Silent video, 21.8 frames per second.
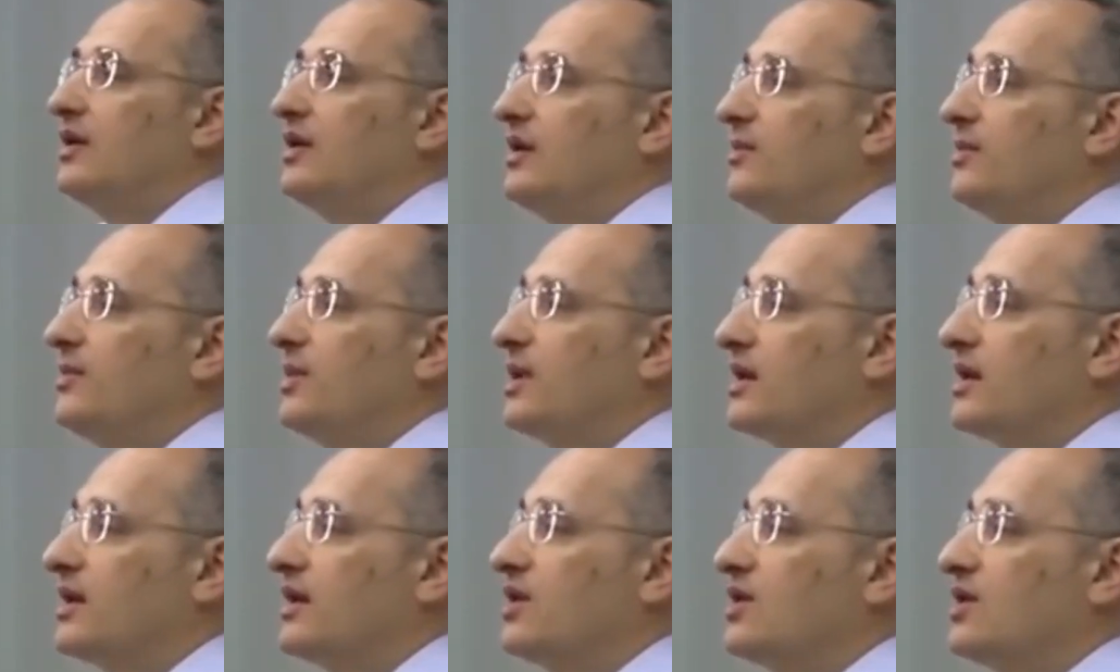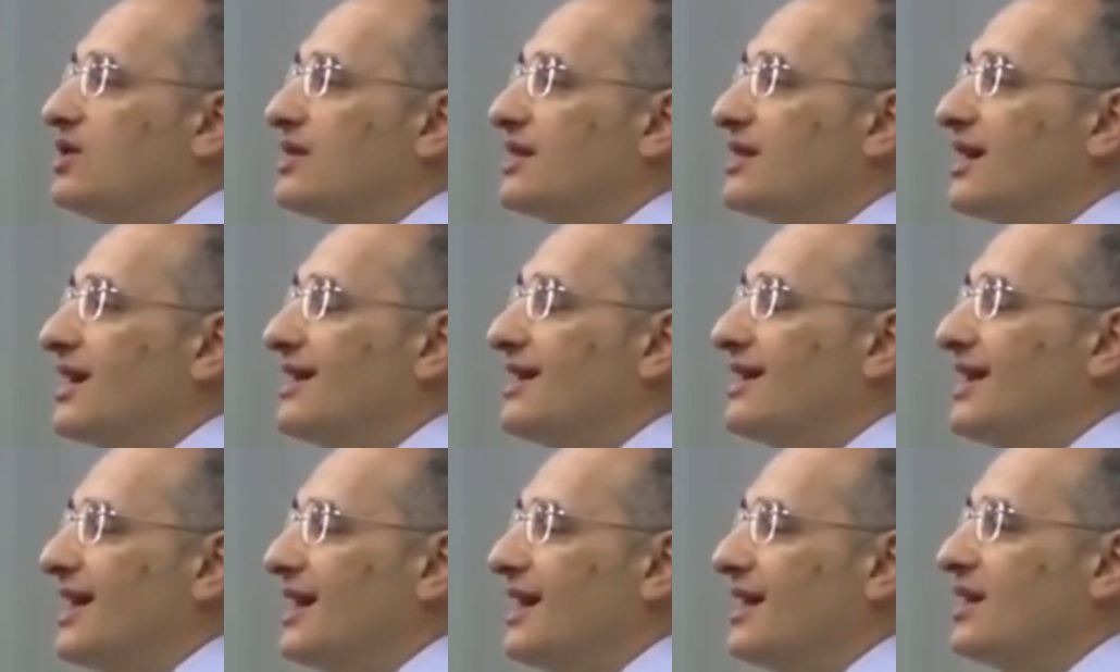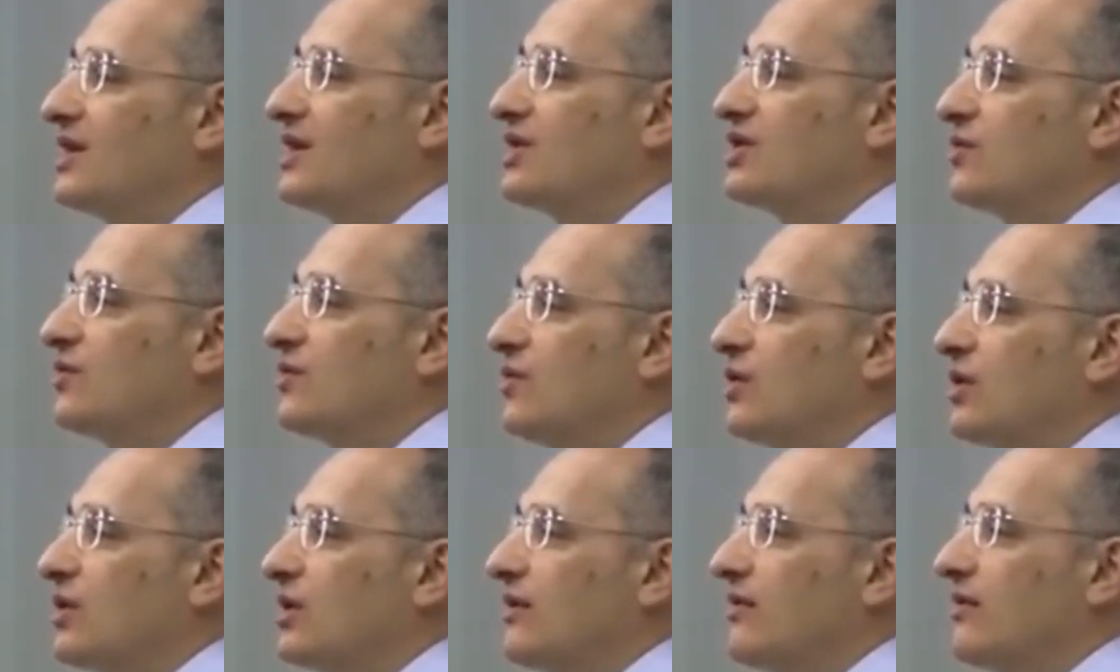The biological energy of an
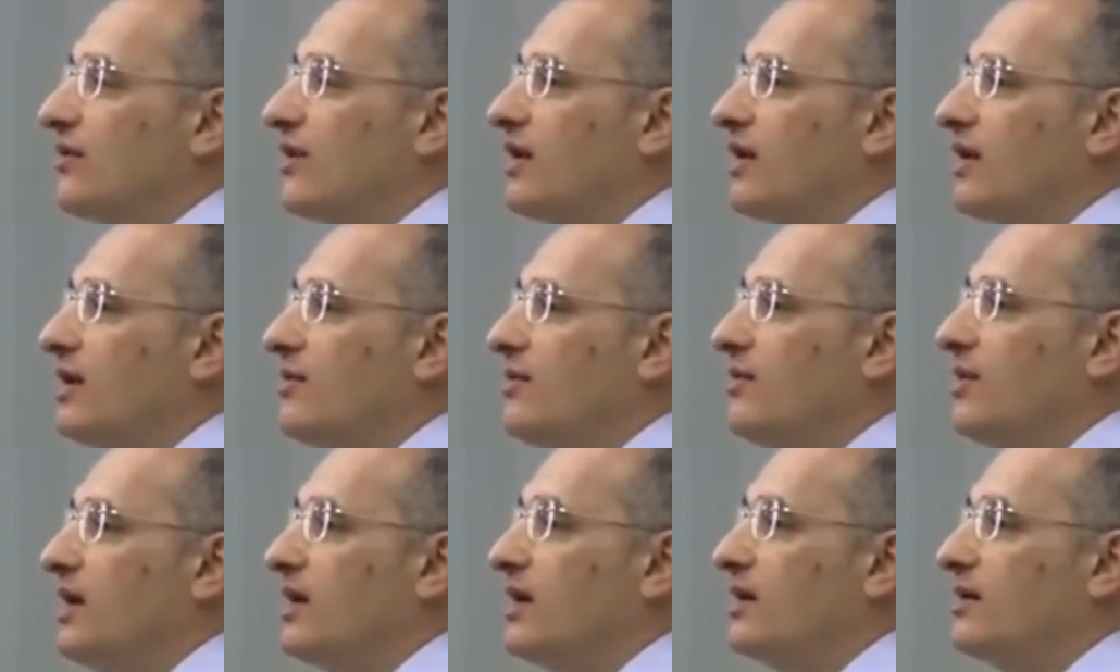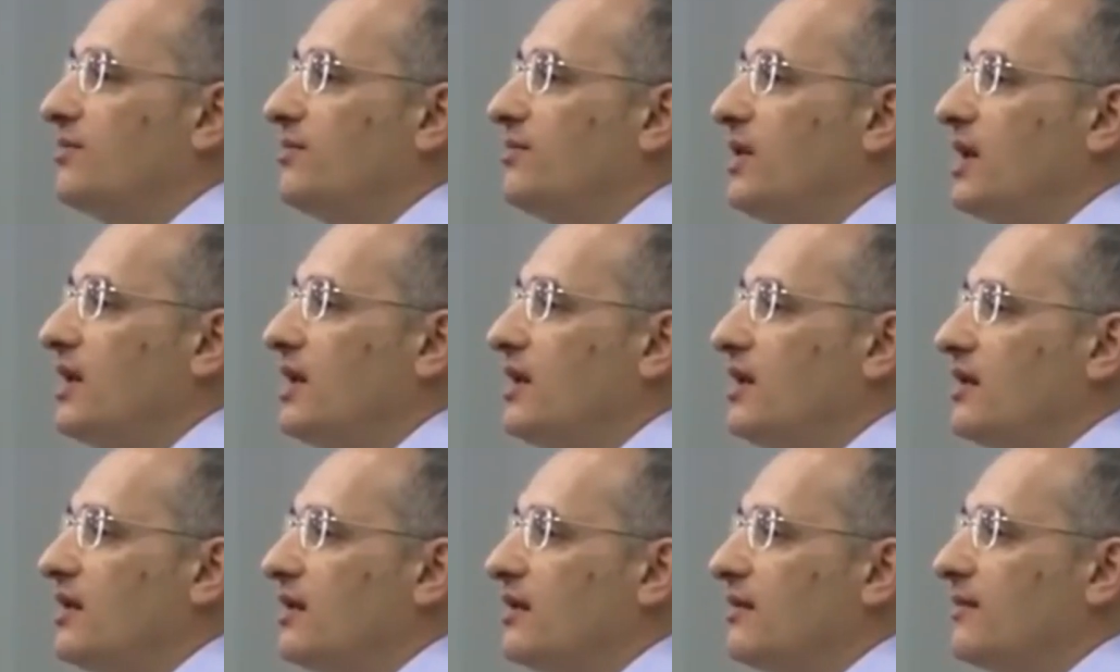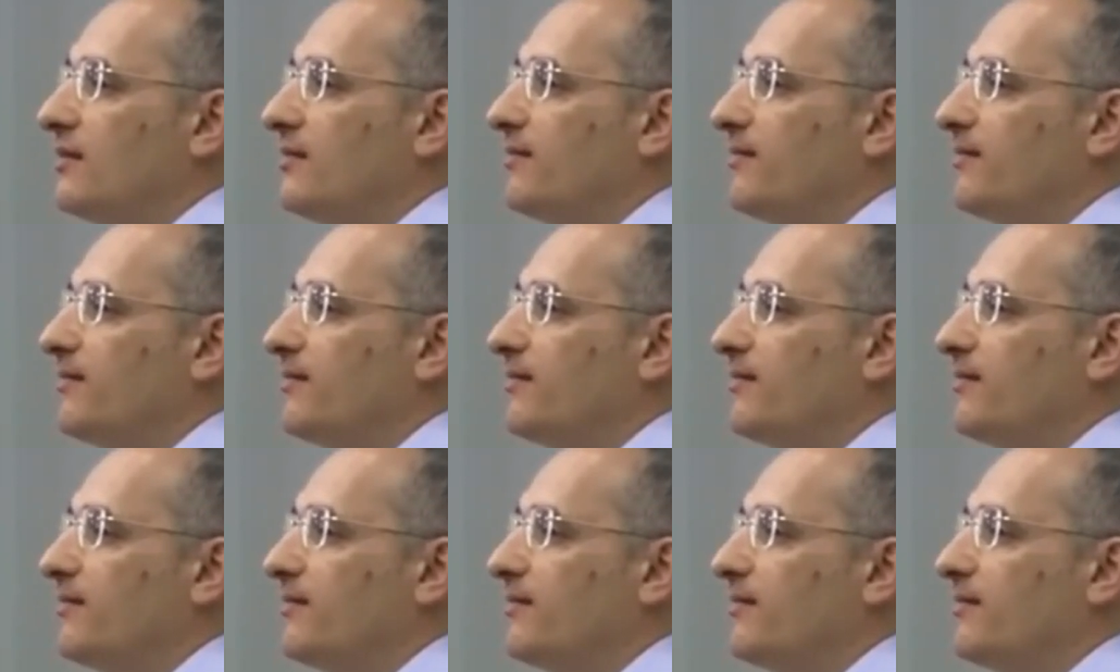animal has a less pure character.